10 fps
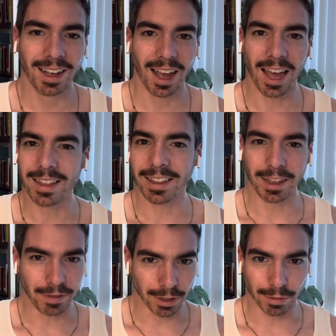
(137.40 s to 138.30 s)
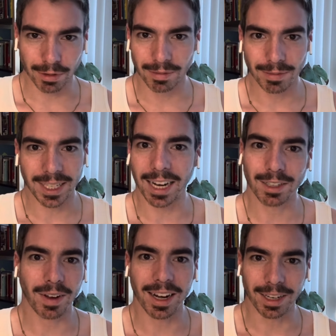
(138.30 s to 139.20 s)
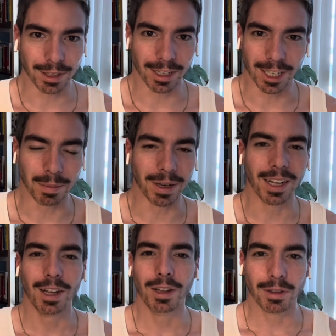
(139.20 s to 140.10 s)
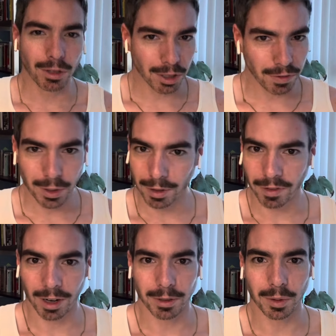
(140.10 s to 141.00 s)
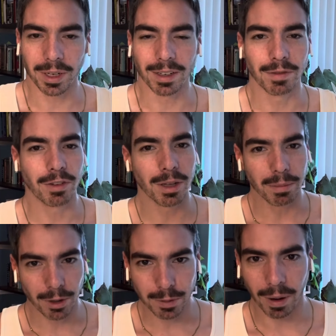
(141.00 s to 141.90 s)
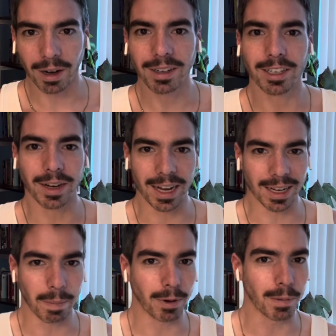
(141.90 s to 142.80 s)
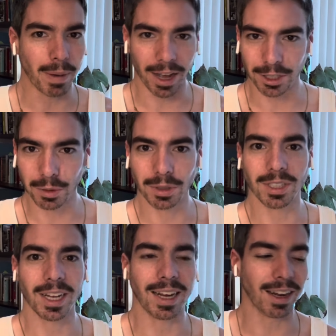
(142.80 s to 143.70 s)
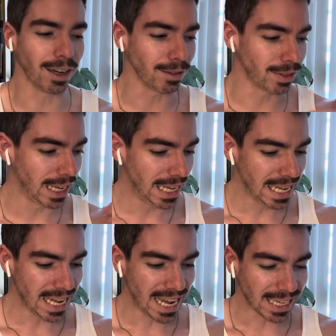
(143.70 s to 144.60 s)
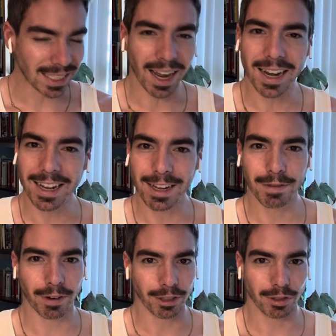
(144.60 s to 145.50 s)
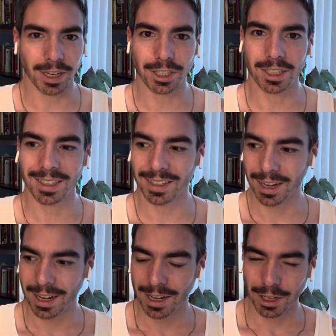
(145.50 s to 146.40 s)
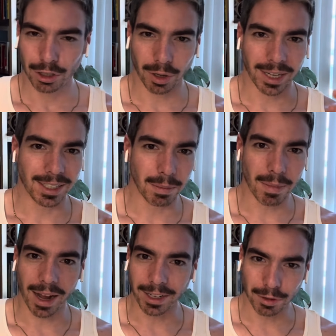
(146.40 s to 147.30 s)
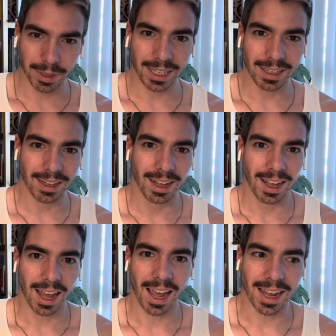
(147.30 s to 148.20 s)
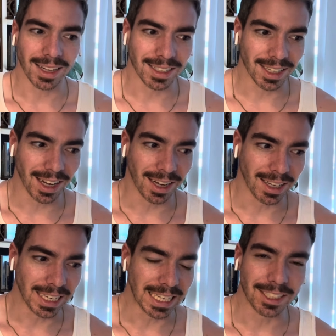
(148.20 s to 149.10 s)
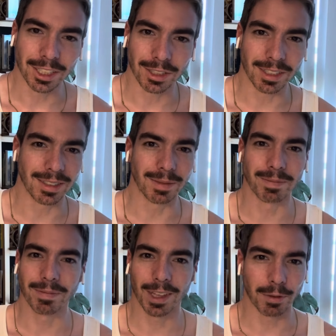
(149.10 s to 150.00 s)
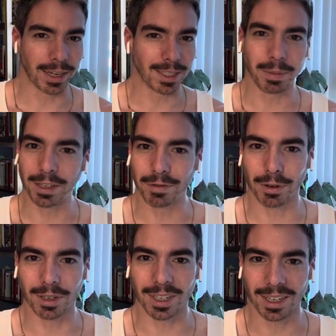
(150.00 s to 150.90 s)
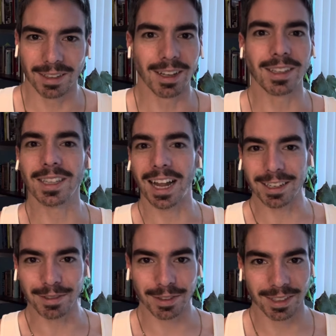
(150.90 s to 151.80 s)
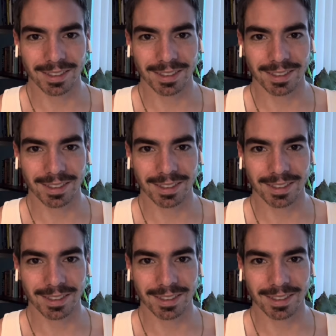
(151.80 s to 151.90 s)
and then they feel satisfied and good. But those are few and far between. For the most part, you're in a perpetual state of anxiety, frustration, trying to mind read, and it just is a recipe for a lot of